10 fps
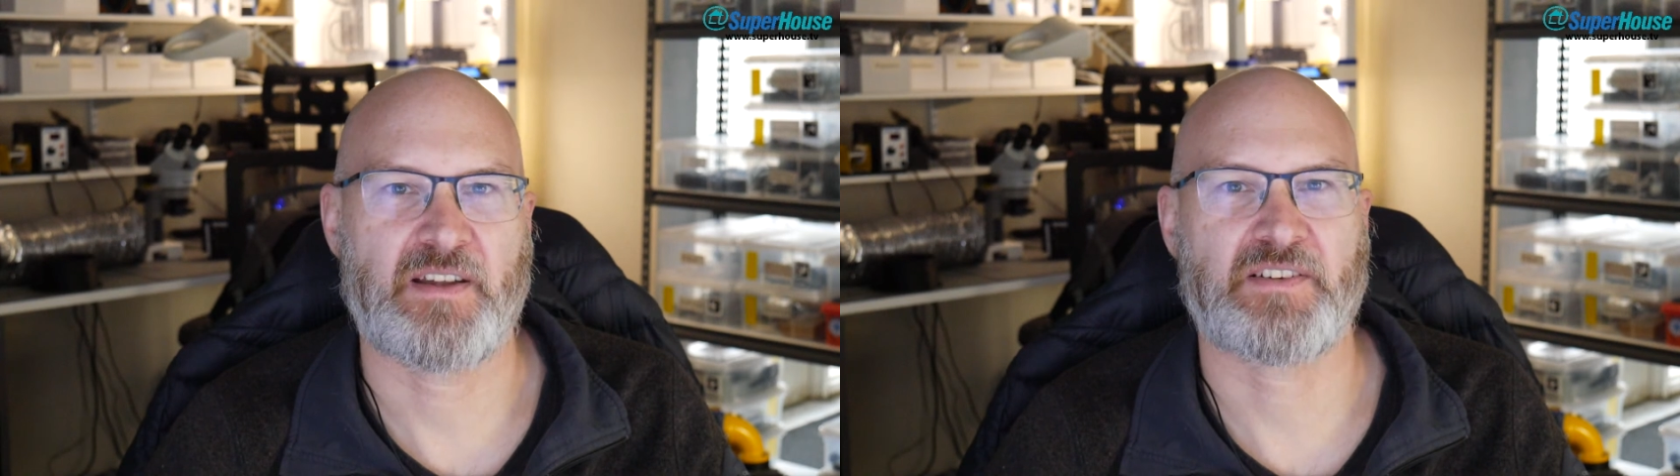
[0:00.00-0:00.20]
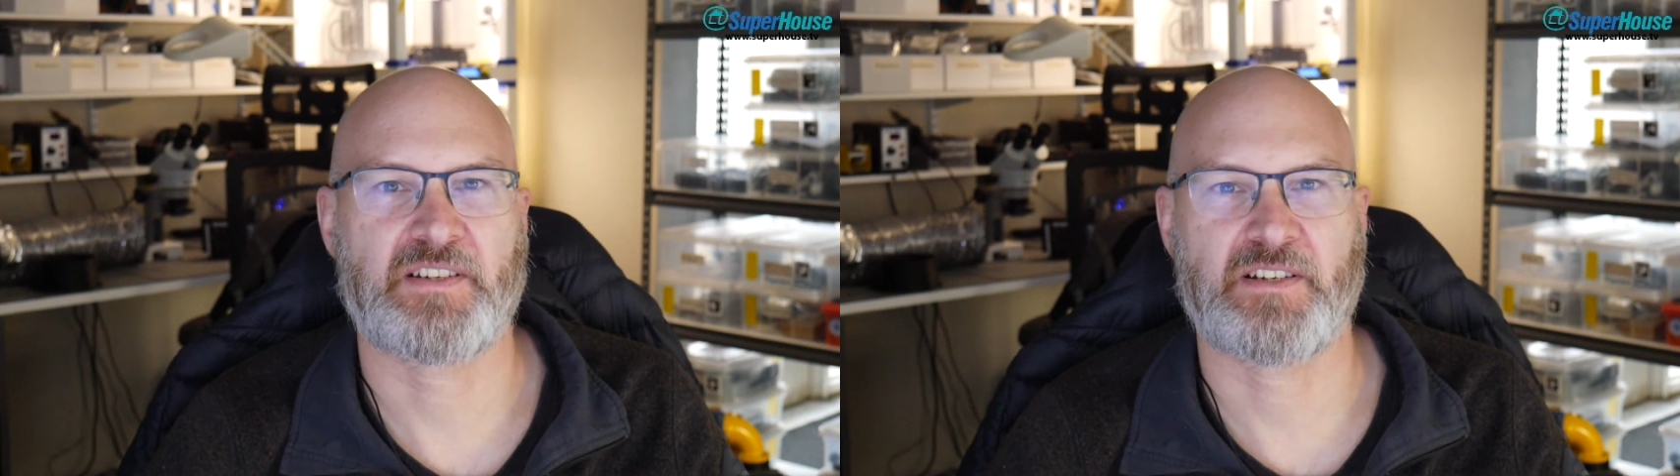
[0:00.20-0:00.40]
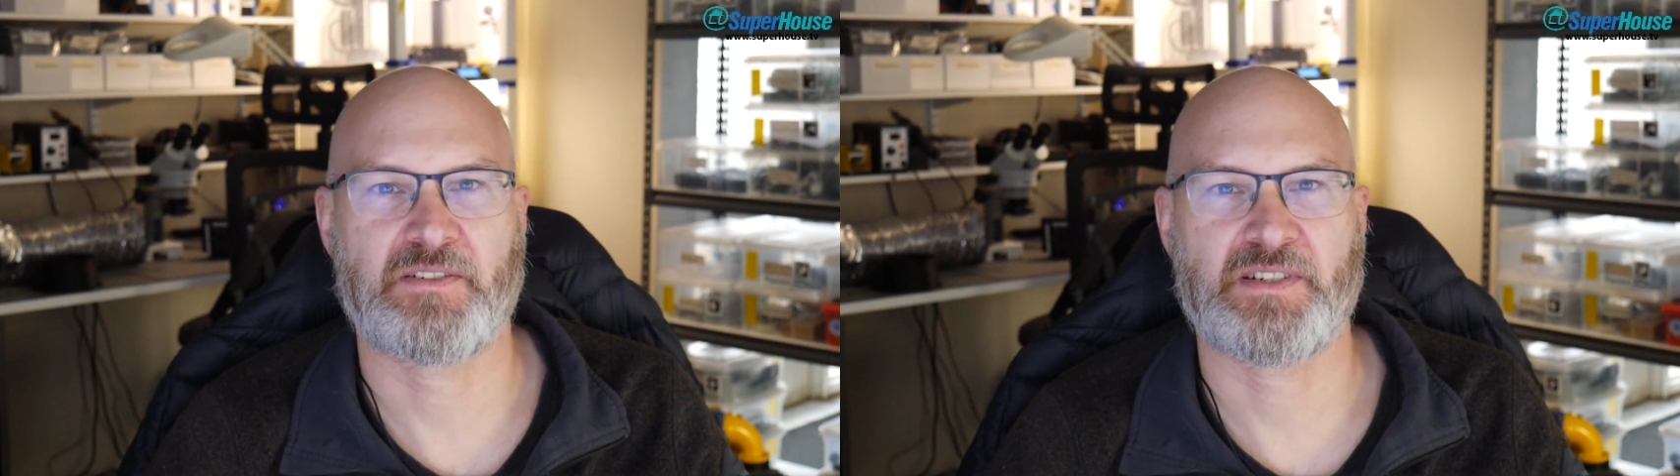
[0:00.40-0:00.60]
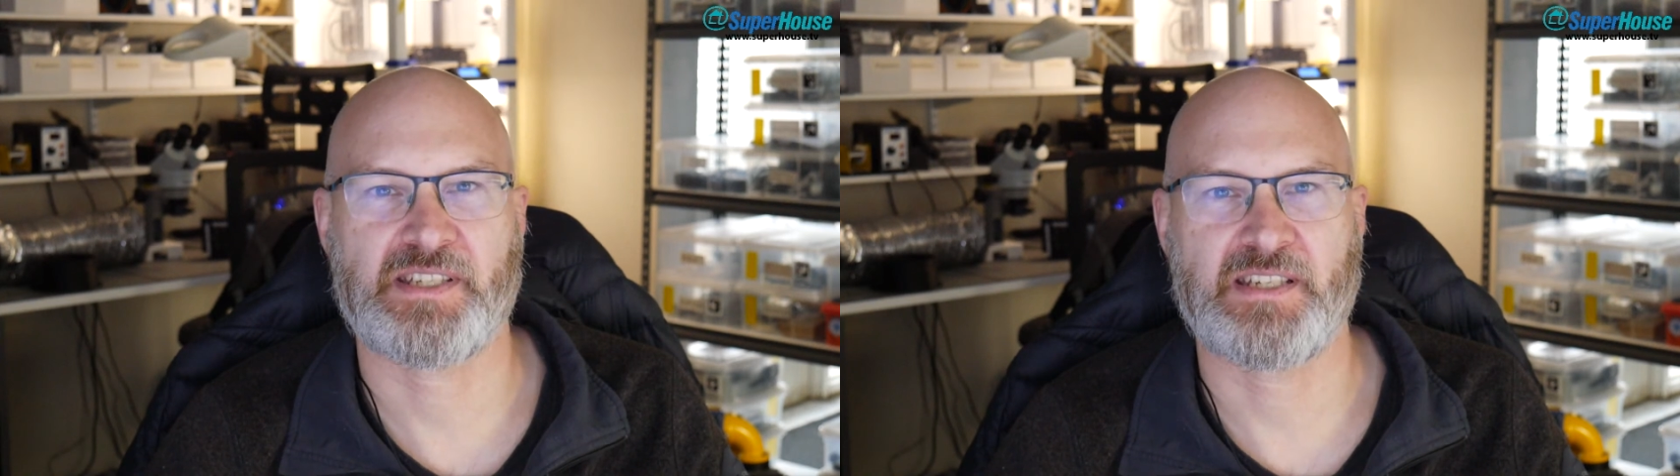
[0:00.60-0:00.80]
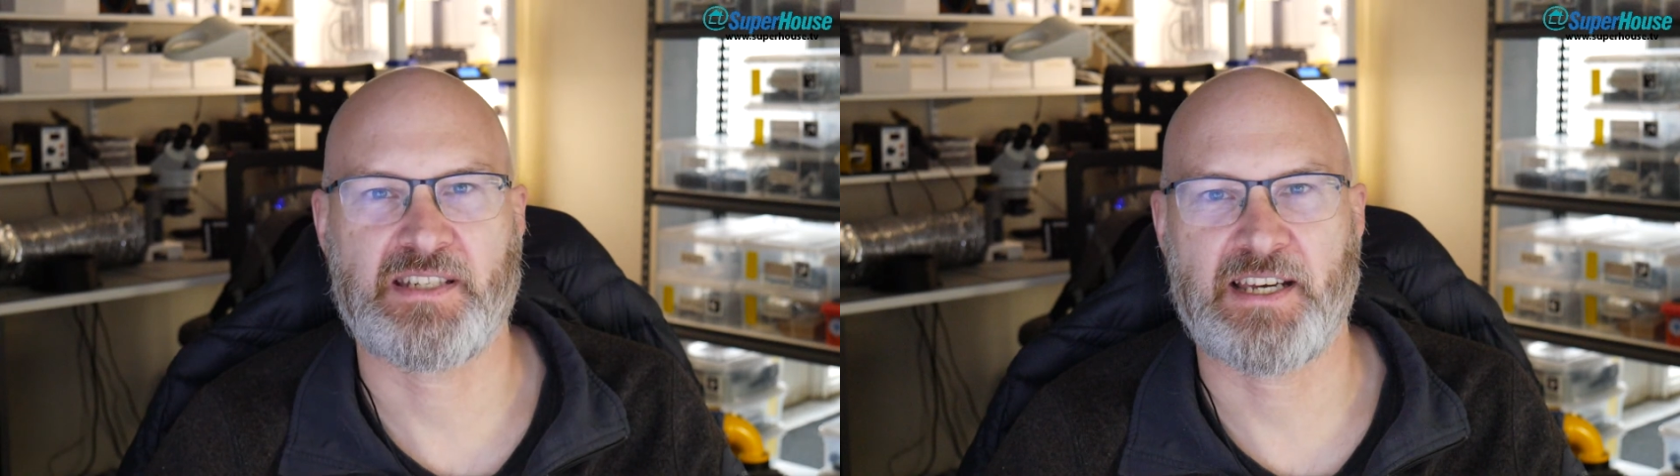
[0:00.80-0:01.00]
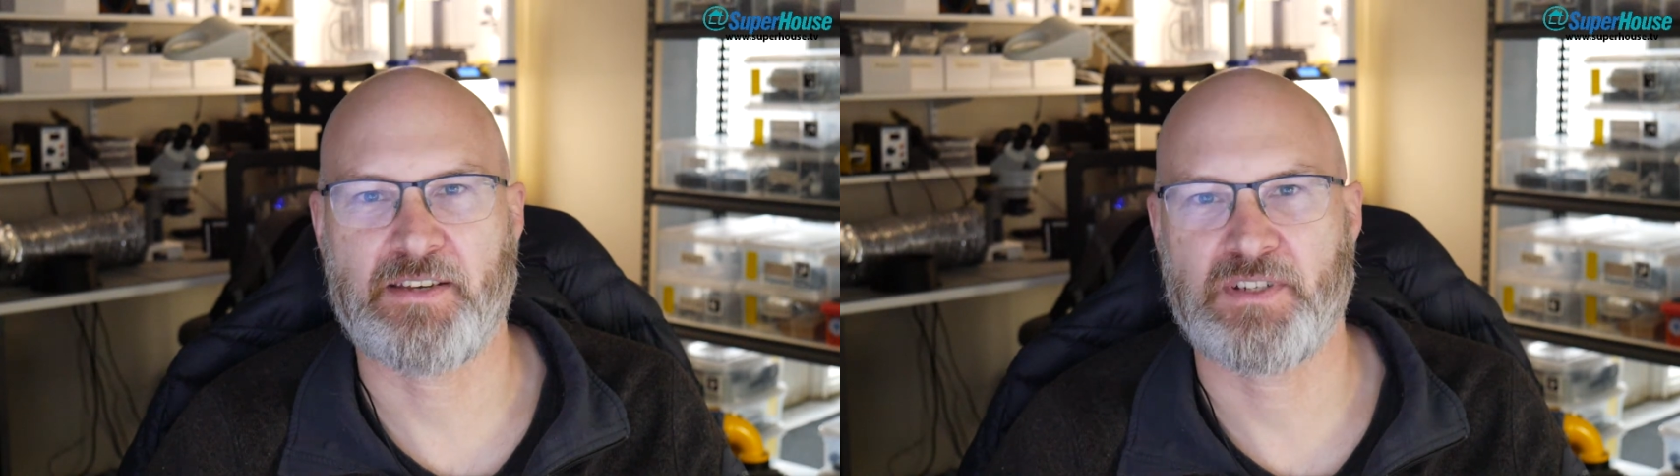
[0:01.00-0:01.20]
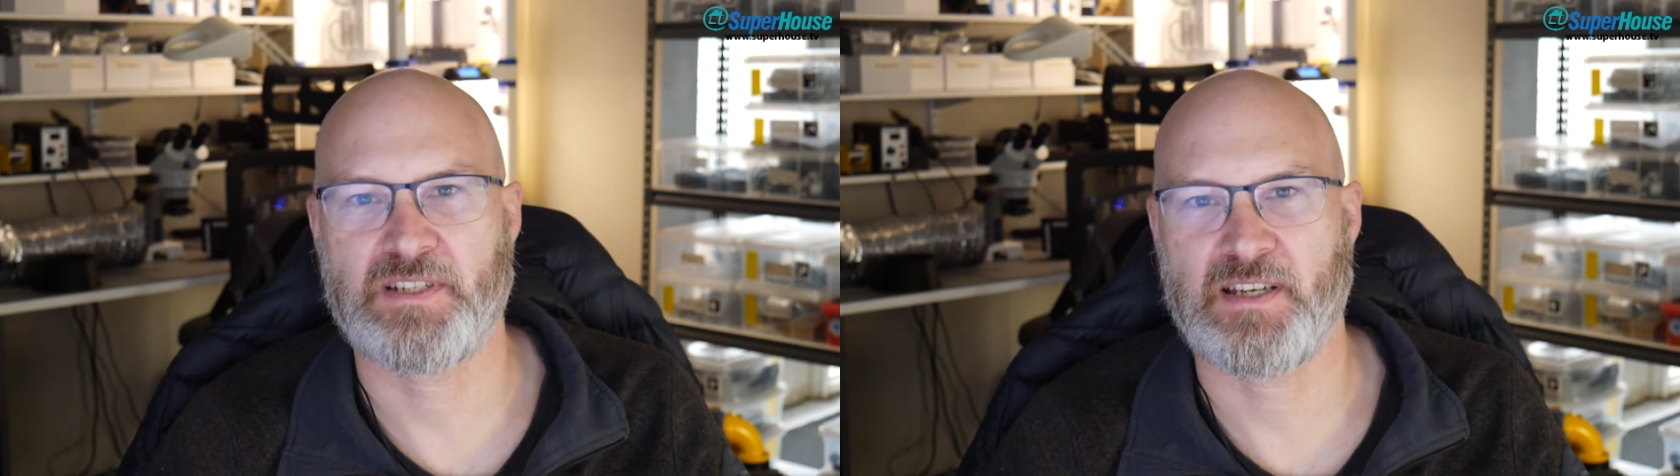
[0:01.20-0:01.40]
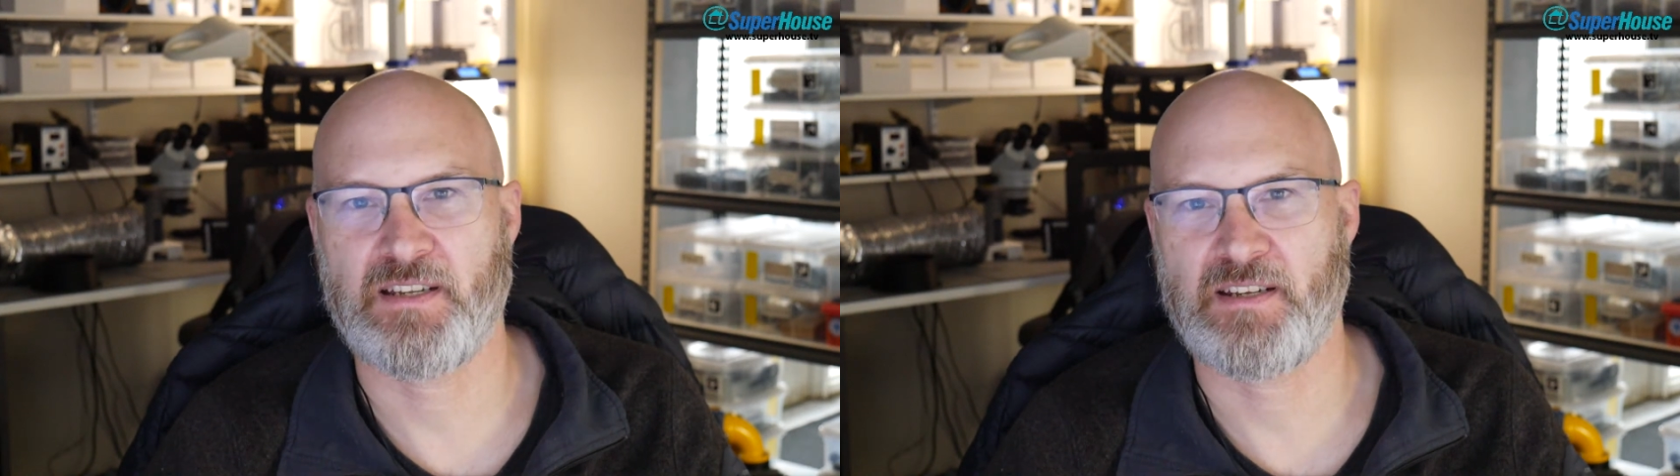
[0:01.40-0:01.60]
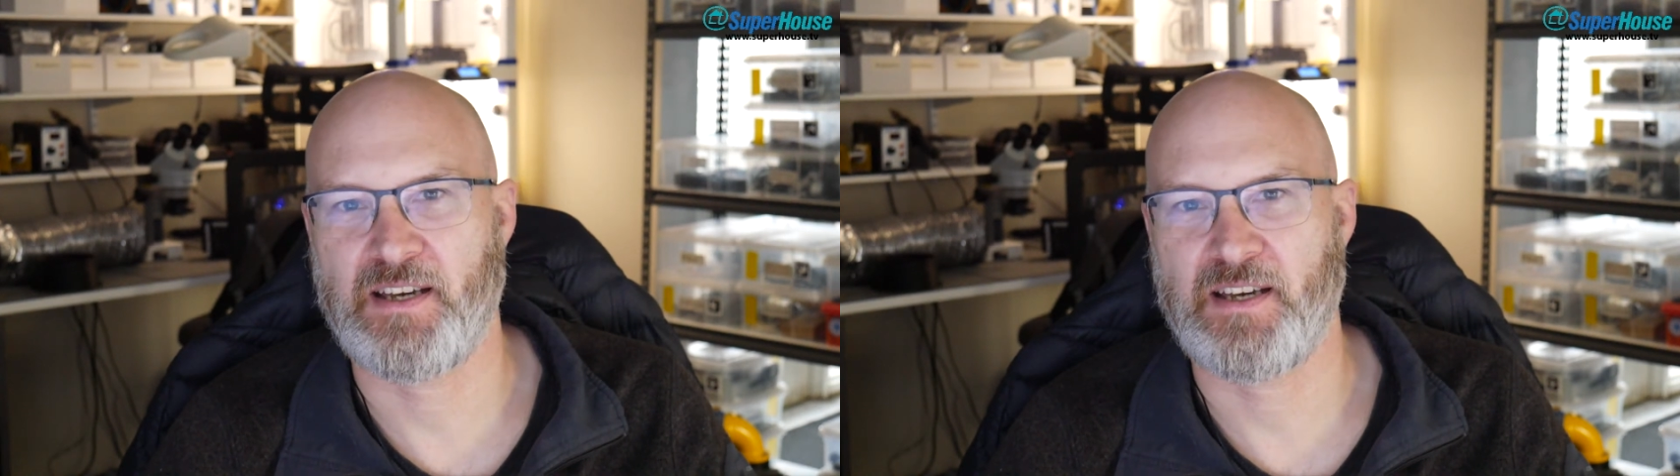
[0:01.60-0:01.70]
I'm gonna go and see David and